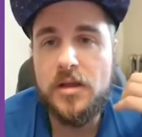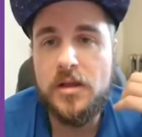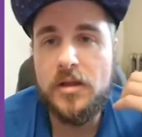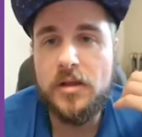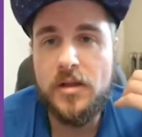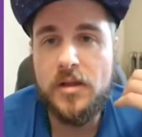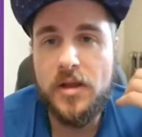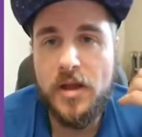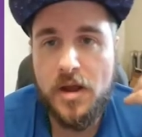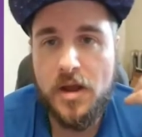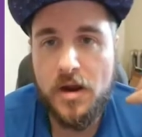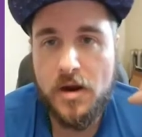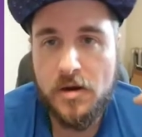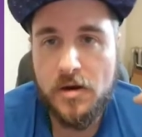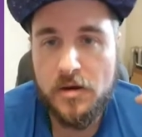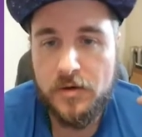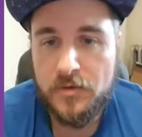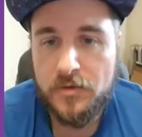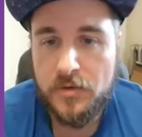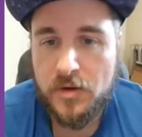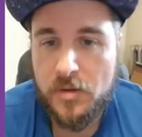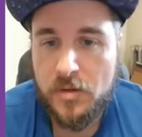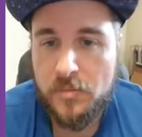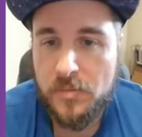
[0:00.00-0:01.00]
The air
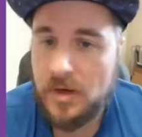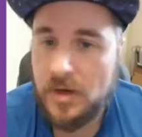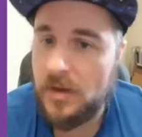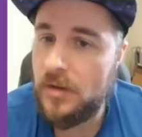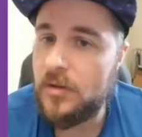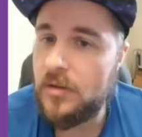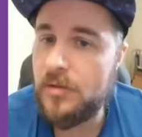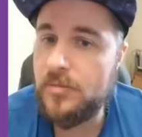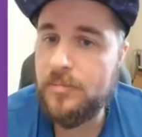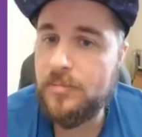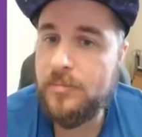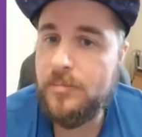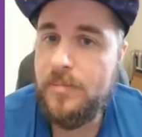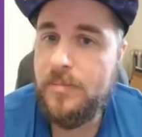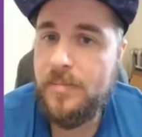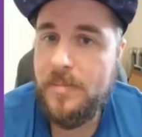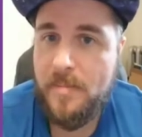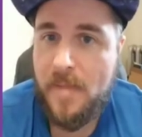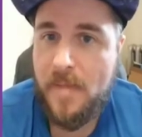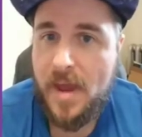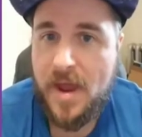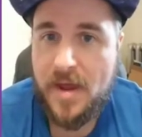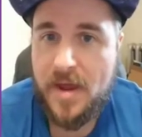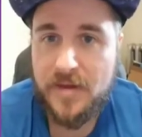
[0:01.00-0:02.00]
is coming
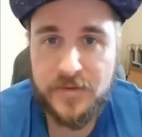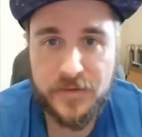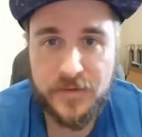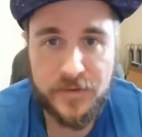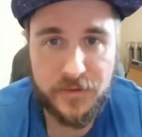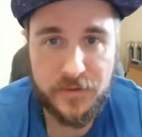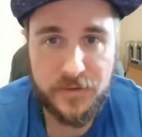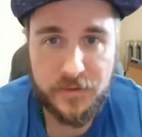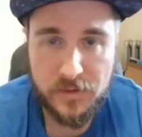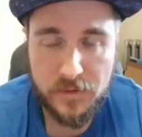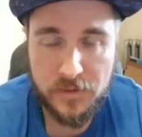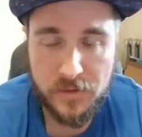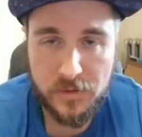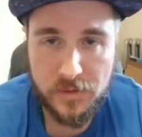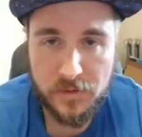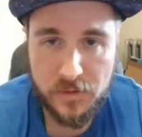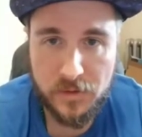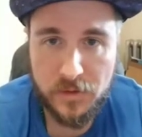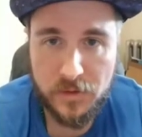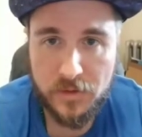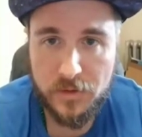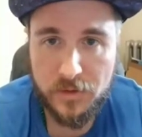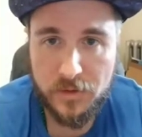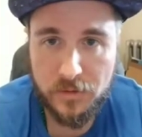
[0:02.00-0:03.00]
past
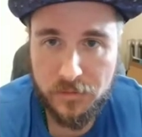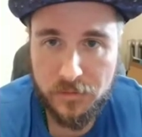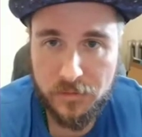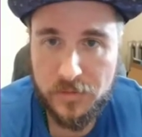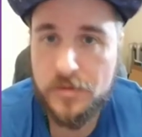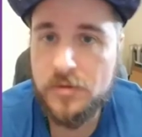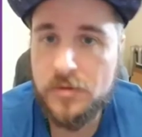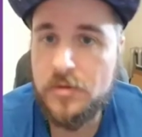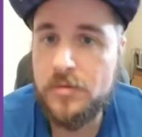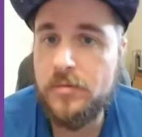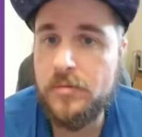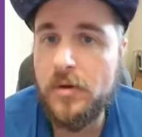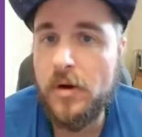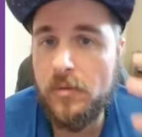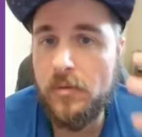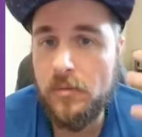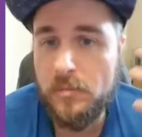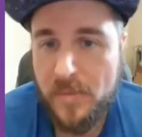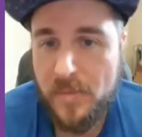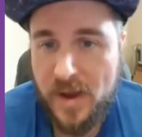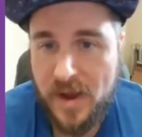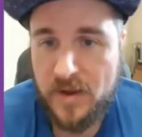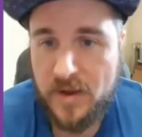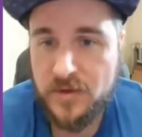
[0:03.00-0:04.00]
through your throat,
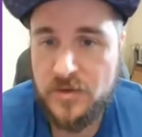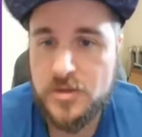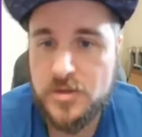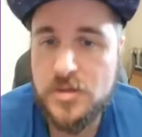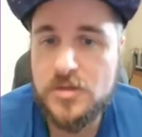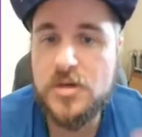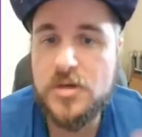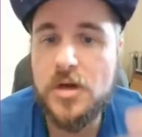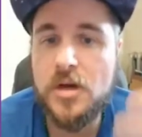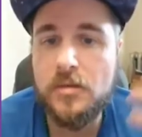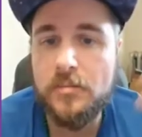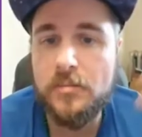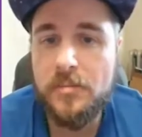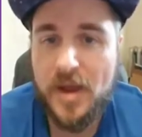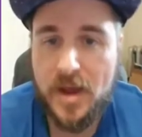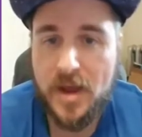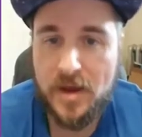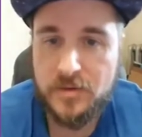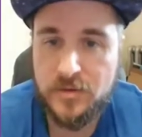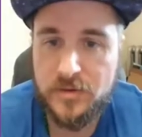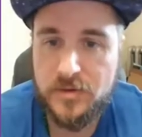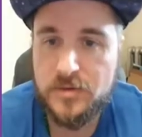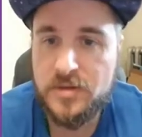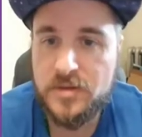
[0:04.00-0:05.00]
past your tongue,
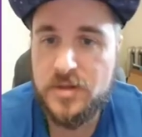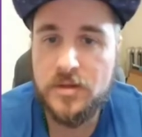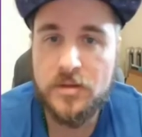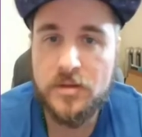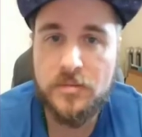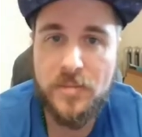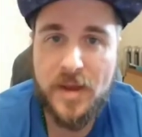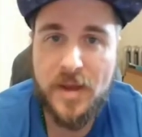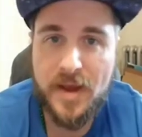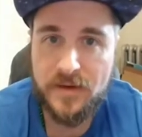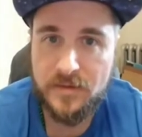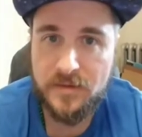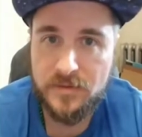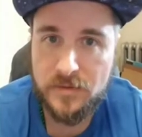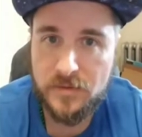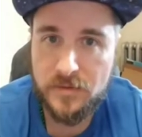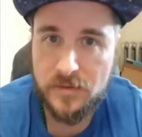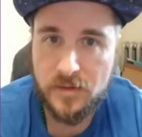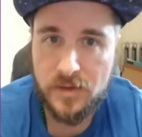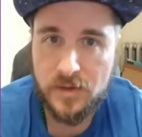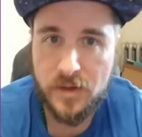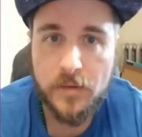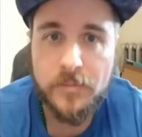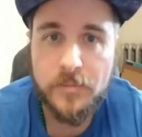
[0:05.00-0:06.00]
past your teeth, past your
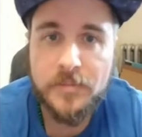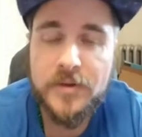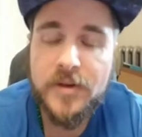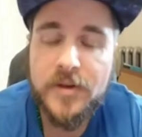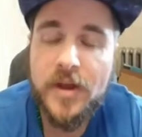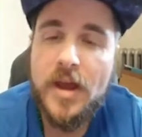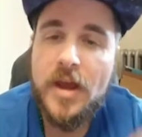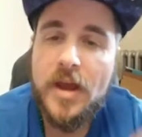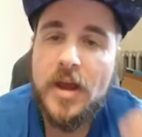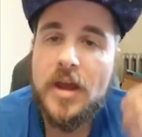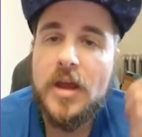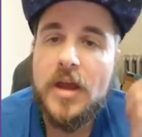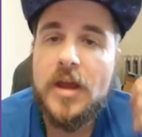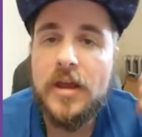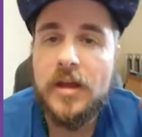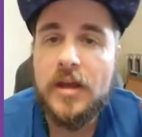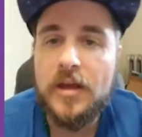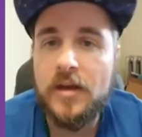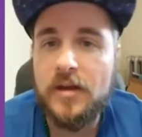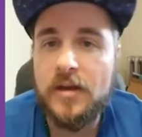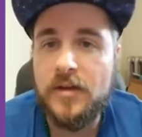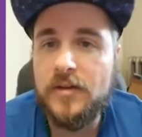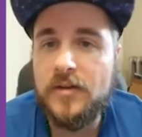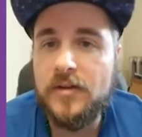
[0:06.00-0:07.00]
lips.
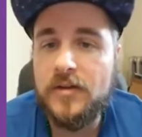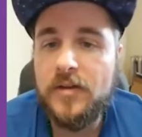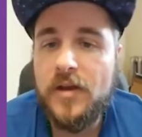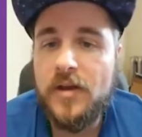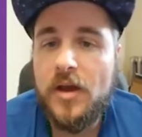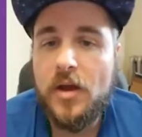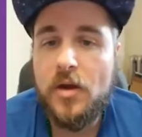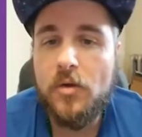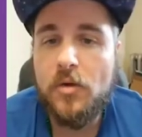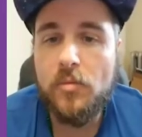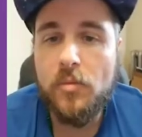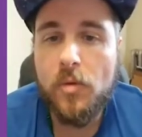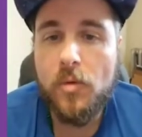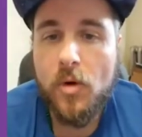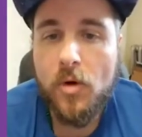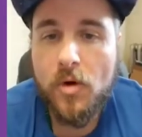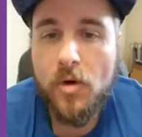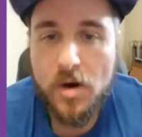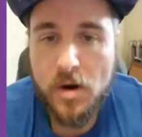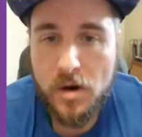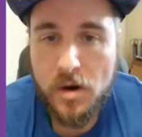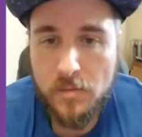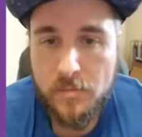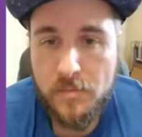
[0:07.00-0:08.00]
It's
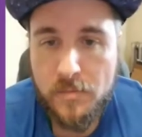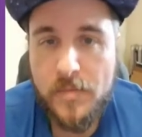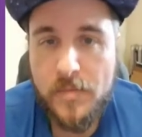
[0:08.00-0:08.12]
warm.